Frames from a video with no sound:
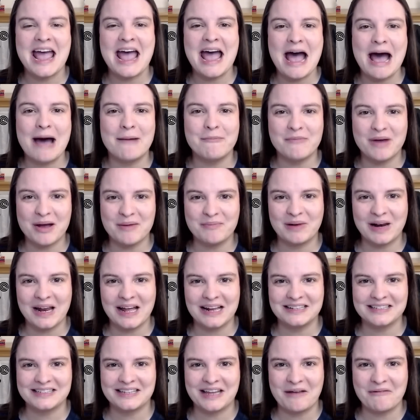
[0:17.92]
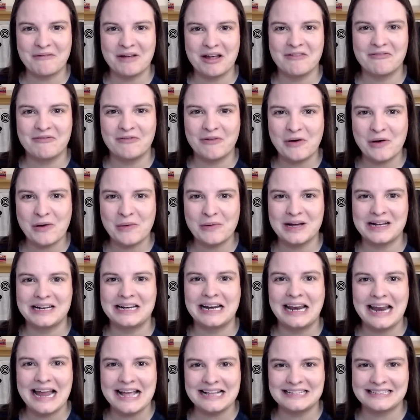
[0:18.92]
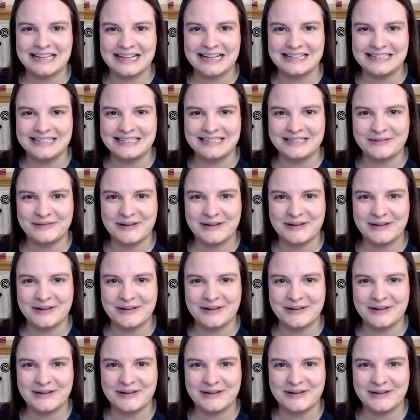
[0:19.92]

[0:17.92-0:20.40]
and my plans going forward. Let's get into